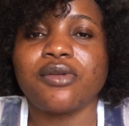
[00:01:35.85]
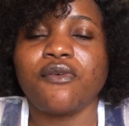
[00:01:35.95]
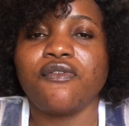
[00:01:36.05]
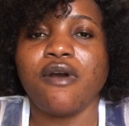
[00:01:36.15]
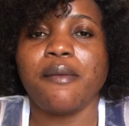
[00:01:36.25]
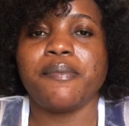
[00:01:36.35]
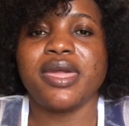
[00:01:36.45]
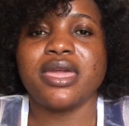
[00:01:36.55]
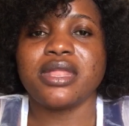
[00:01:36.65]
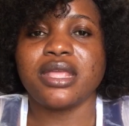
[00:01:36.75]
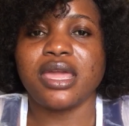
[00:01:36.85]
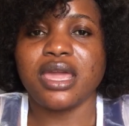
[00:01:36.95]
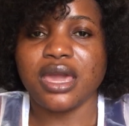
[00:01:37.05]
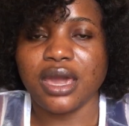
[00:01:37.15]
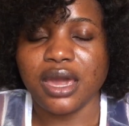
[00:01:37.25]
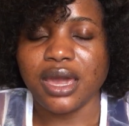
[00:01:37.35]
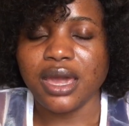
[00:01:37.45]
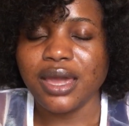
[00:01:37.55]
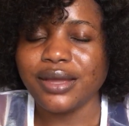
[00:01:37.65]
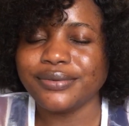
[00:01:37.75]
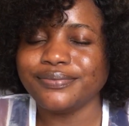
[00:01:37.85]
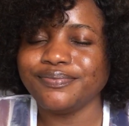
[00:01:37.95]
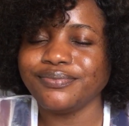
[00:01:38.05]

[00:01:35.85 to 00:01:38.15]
so far being here.